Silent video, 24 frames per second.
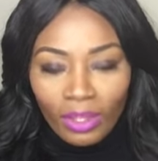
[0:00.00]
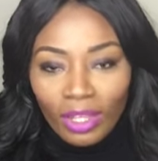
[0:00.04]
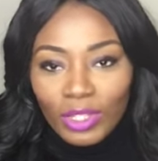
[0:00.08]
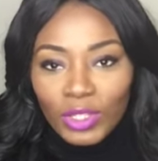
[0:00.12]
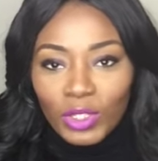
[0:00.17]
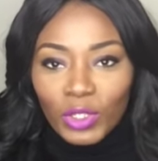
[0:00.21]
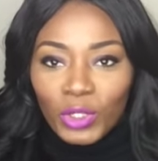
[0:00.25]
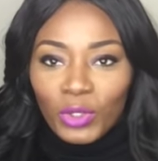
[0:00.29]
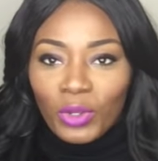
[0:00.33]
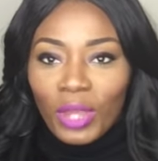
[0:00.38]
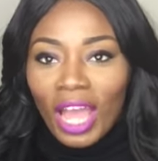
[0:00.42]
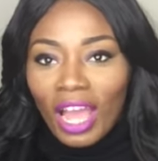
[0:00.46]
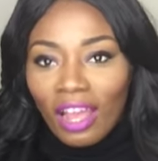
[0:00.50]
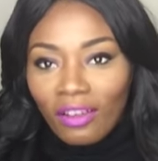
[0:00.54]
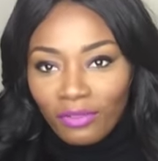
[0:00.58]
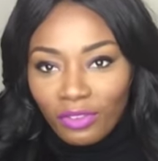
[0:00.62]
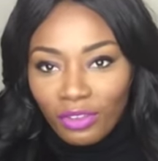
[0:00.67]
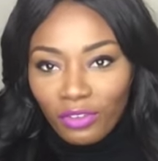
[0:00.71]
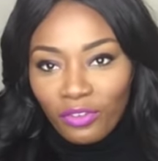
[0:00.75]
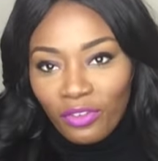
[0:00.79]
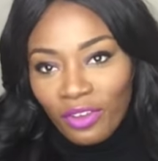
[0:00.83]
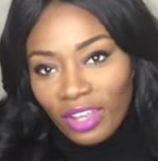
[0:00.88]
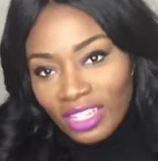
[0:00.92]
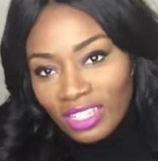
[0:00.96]
So you have
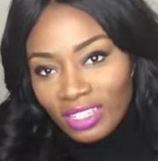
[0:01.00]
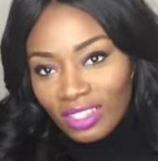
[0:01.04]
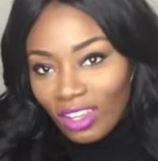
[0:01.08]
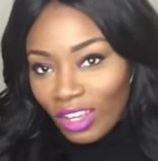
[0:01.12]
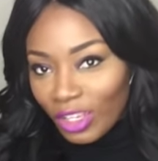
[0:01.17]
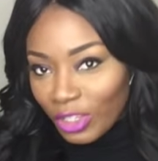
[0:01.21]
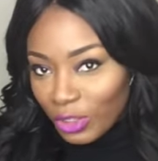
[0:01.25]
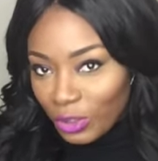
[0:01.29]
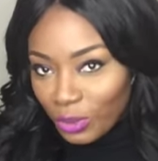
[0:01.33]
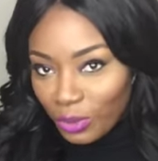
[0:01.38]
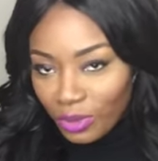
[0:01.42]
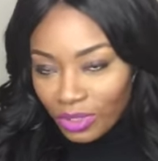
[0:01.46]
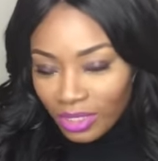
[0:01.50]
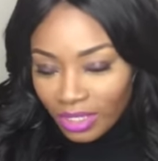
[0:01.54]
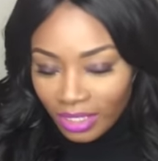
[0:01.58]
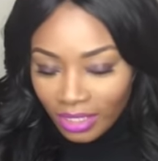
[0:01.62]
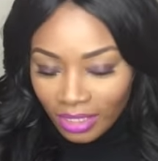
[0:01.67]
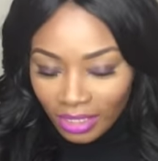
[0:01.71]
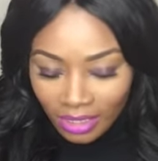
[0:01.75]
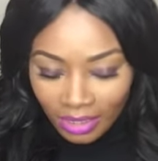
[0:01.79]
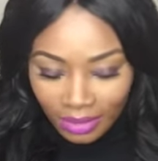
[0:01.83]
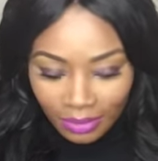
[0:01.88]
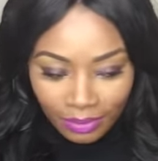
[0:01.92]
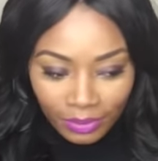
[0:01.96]
the friends that are
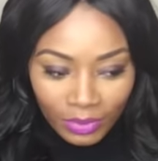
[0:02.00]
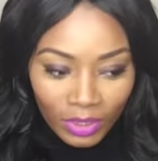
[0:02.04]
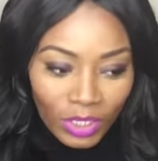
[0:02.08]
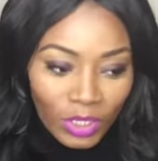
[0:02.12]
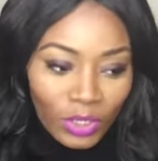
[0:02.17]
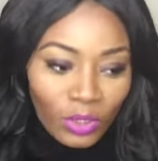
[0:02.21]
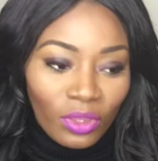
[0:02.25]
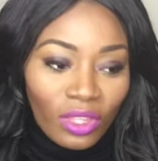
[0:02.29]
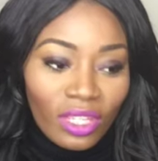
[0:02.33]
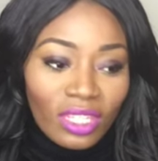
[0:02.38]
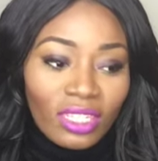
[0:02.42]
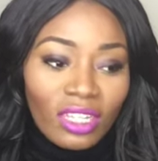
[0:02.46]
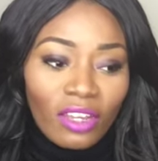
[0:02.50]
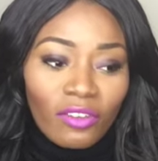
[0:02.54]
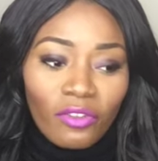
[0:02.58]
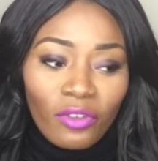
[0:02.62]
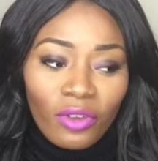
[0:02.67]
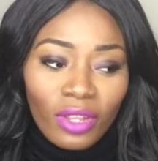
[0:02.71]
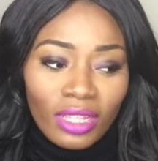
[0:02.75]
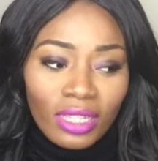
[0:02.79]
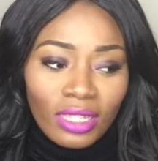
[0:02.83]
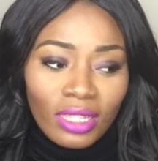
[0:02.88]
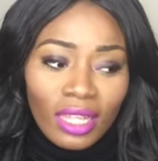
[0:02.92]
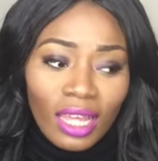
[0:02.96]
users. So these are
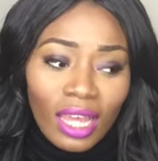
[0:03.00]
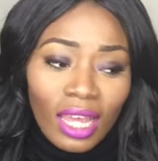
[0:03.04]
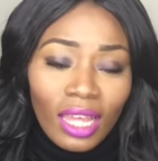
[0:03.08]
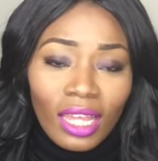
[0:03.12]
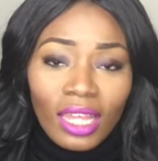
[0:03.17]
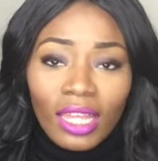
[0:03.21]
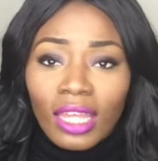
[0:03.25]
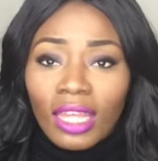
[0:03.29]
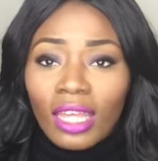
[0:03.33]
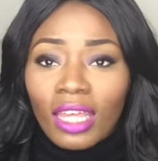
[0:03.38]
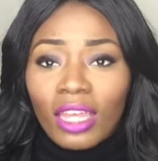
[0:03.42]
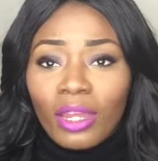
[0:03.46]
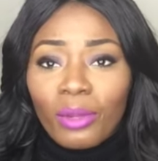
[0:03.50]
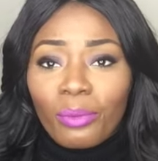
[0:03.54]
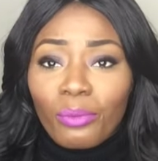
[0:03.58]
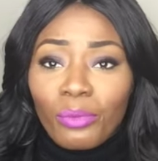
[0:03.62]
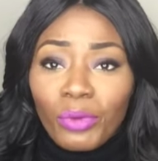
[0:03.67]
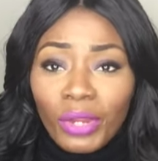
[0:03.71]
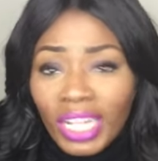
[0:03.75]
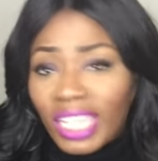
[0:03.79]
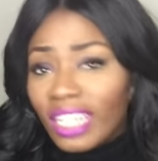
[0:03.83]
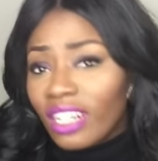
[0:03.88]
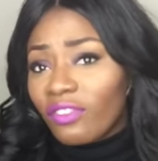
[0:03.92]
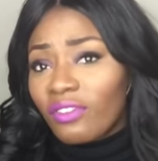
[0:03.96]
friends that
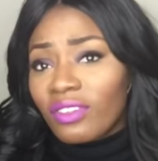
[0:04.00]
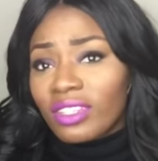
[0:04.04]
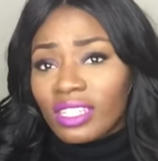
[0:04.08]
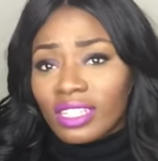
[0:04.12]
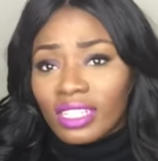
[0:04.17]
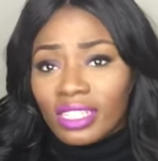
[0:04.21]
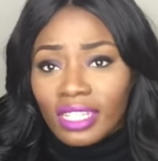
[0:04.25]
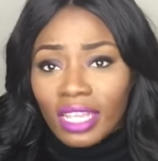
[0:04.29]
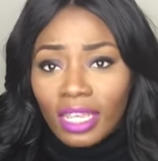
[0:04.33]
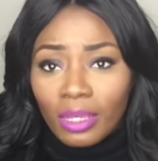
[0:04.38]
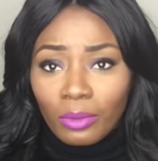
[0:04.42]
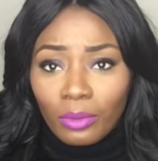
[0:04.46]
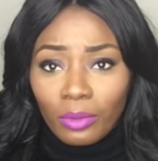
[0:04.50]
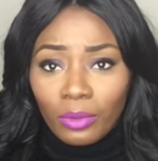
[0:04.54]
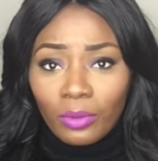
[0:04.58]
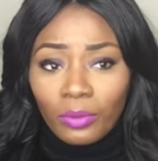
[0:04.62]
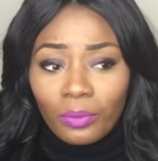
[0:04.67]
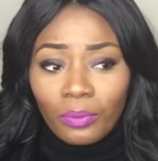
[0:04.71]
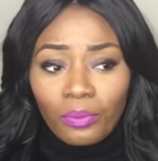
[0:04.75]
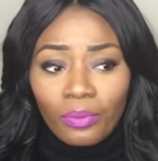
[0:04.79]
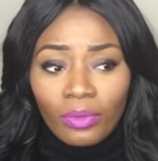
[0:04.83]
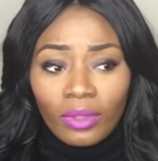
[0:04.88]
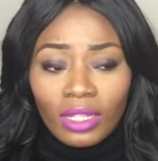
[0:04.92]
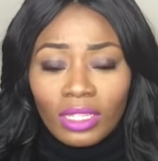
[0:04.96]
bring nothing to the
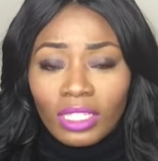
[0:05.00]
table.